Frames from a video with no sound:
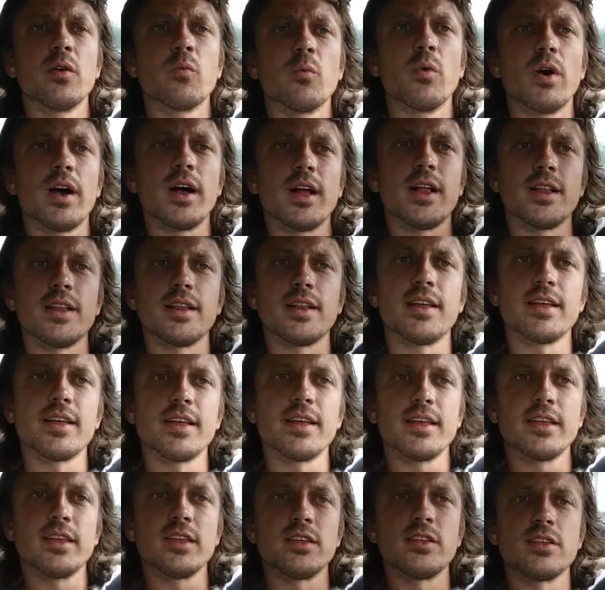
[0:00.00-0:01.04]
Well,
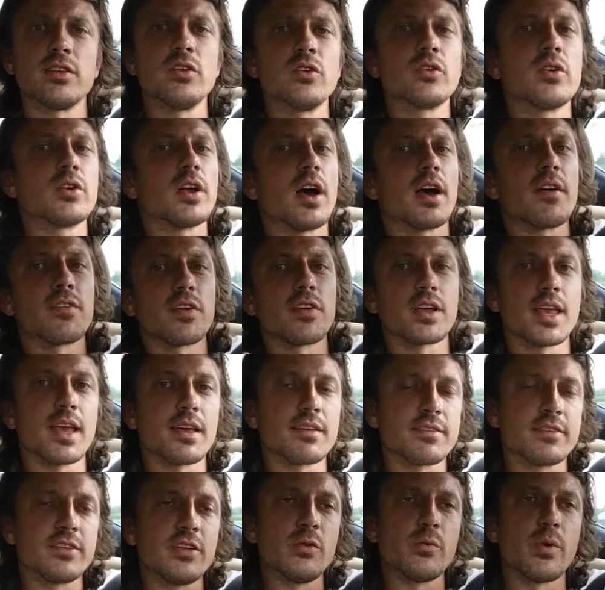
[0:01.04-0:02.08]
you could offer
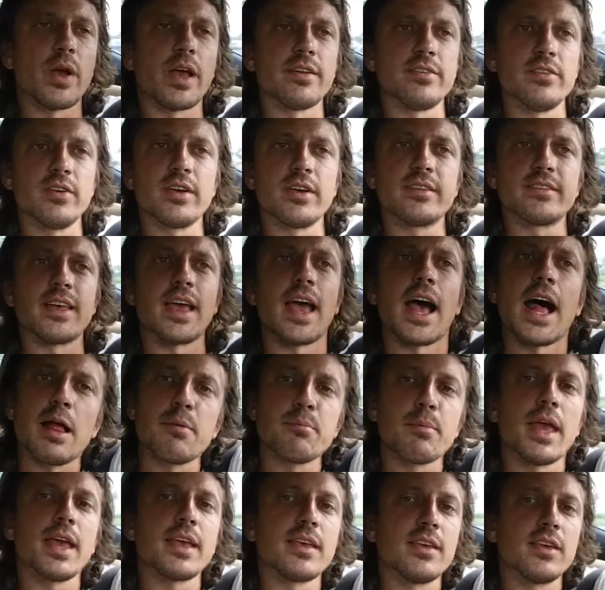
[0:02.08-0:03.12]
gigs two ways. You could say,
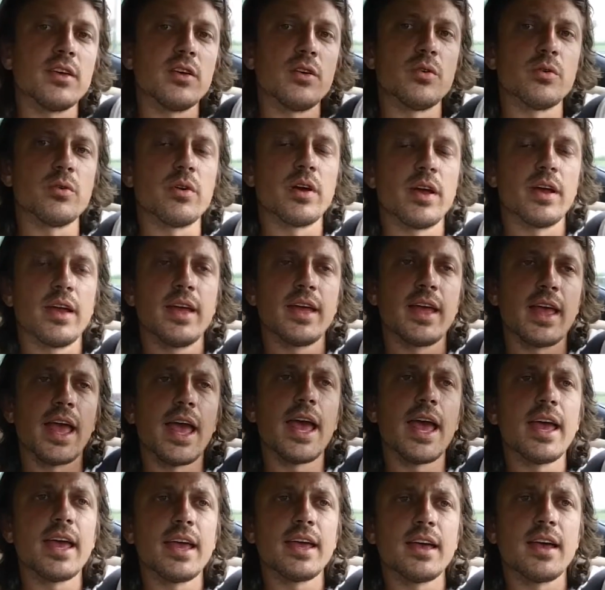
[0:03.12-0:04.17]
I'll make you
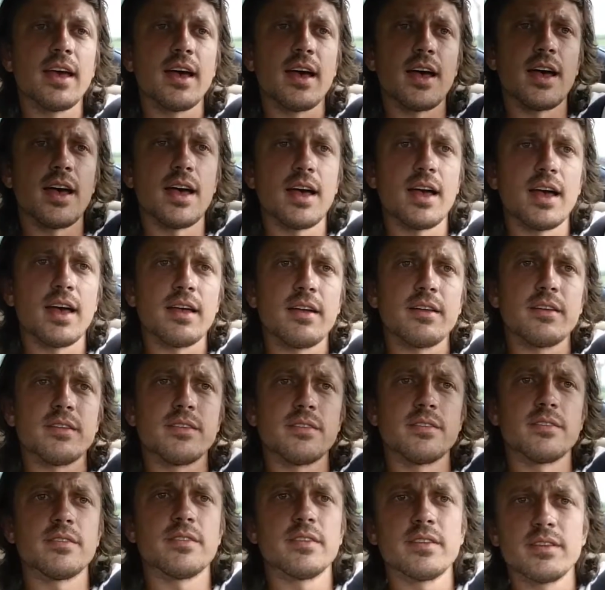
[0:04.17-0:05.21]
a
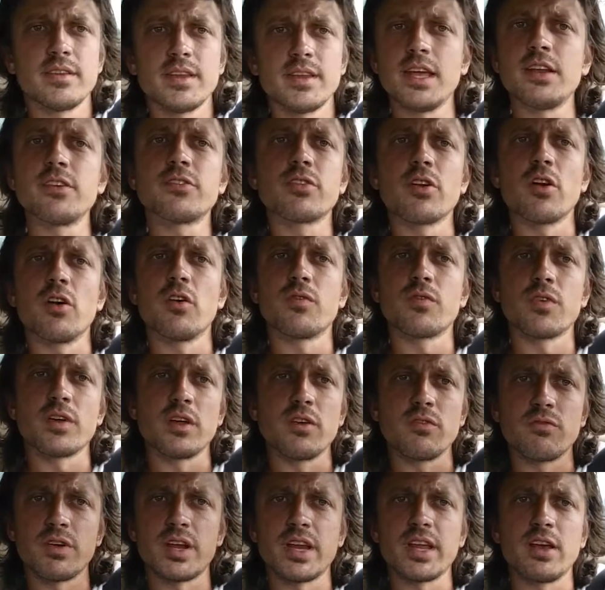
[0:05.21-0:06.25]
intro for
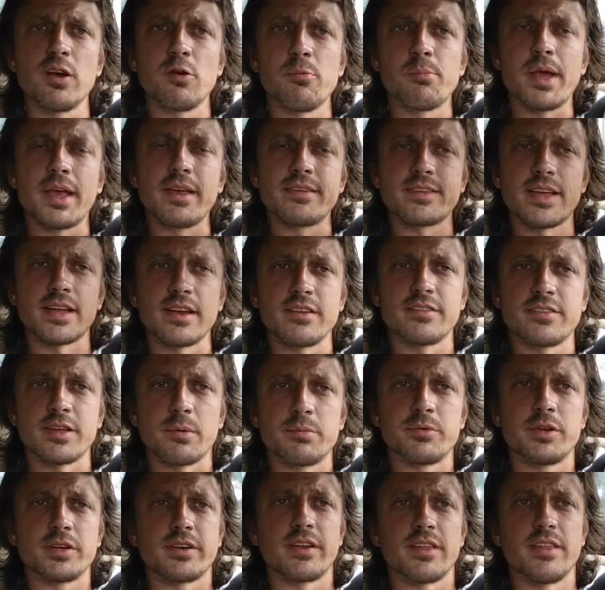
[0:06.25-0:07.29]
your video based on the
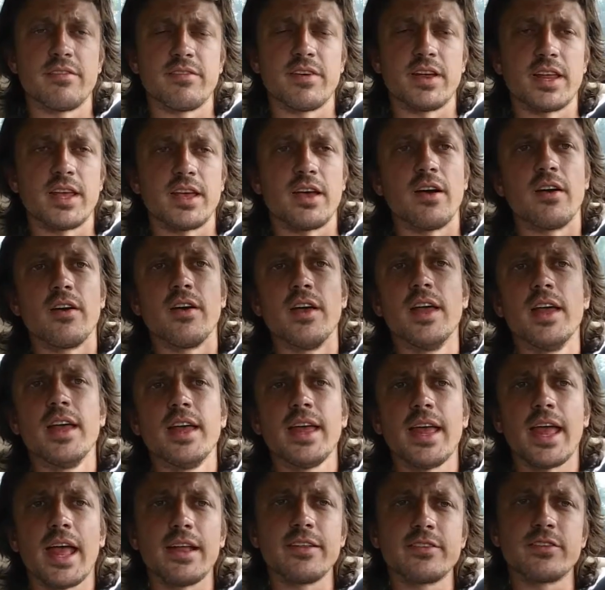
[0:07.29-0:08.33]
subject of the video.
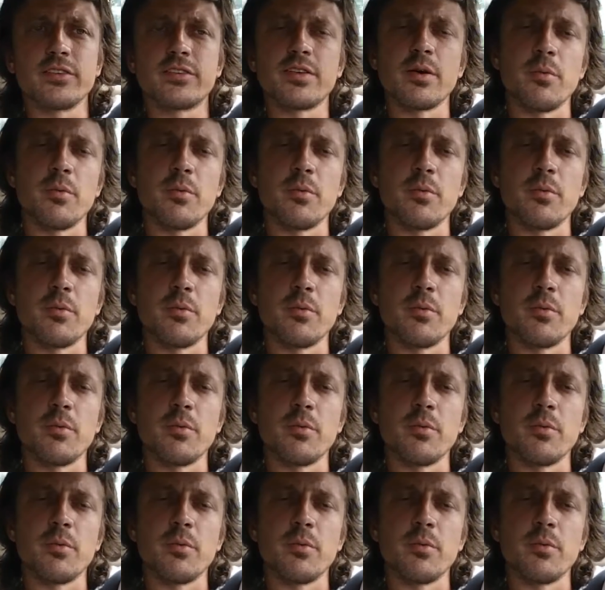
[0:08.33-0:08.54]
And so